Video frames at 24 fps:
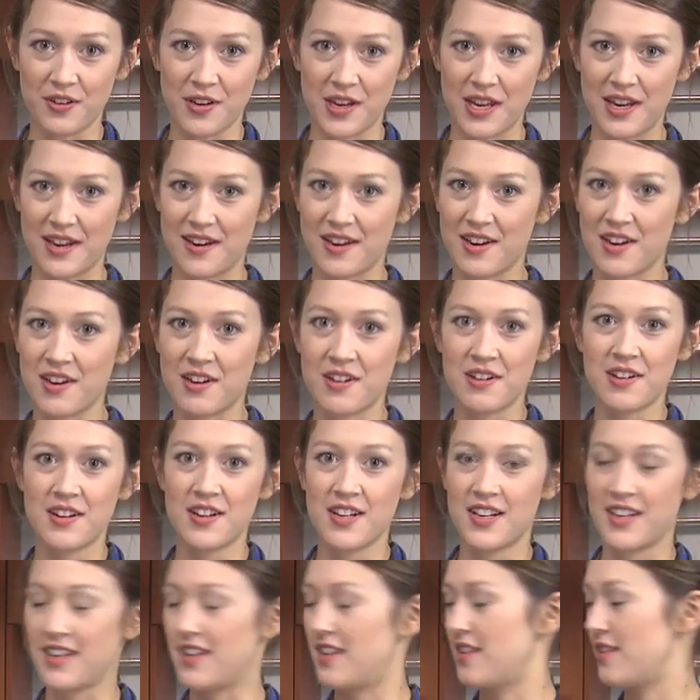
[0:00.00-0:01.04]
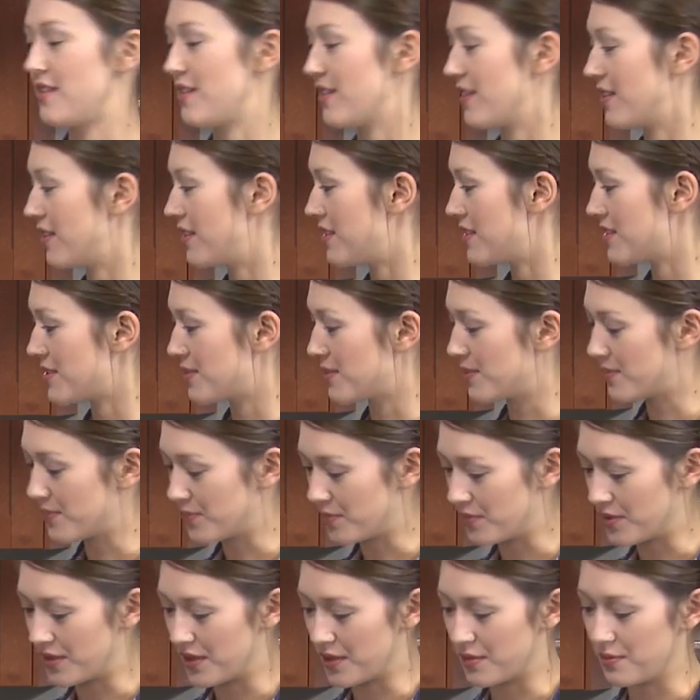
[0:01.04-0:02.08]
a year, I think that this
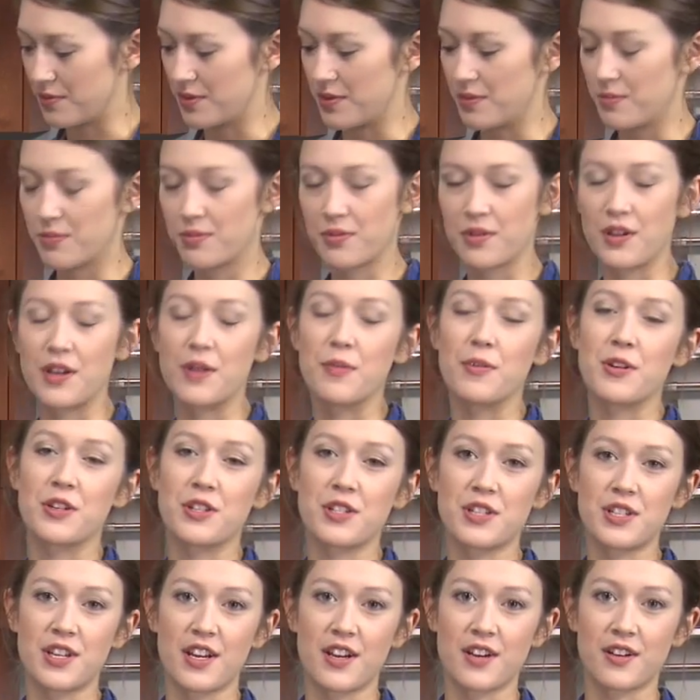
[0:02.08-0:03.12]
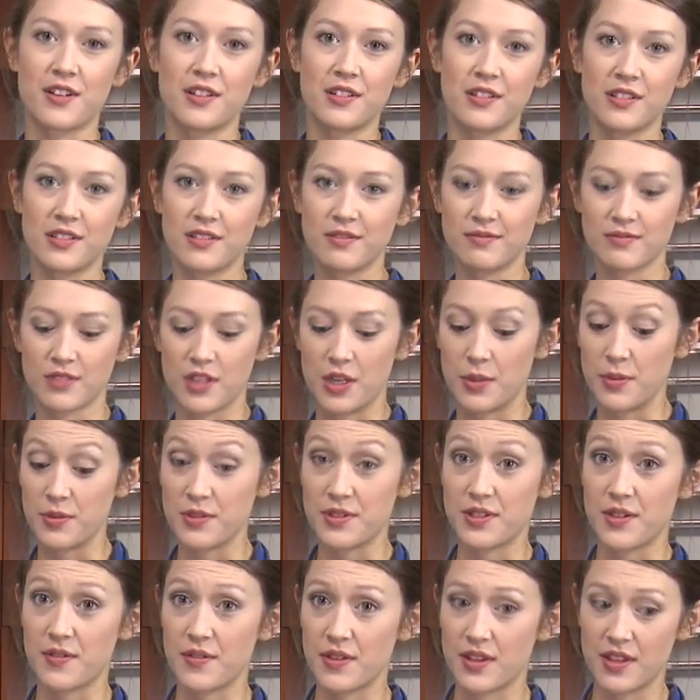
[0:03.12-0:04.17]
one would pretty much tackle
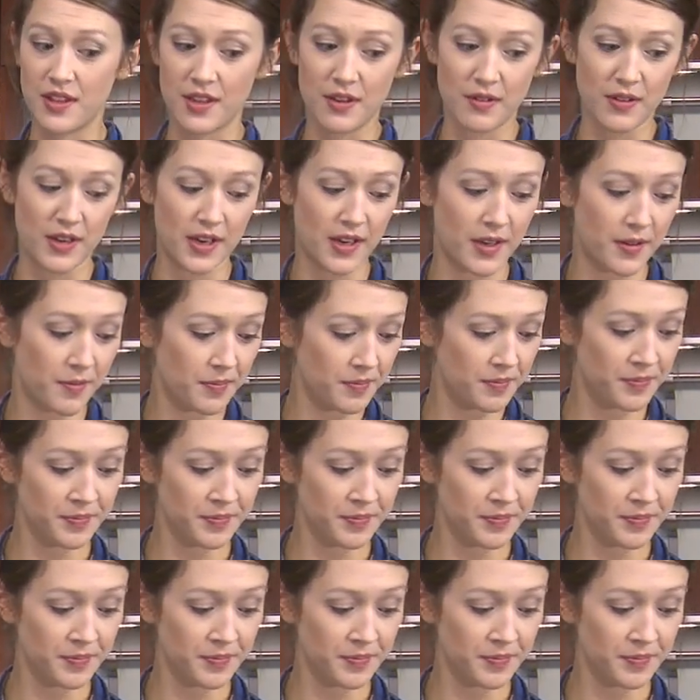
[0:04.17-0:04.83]
almost everything you need.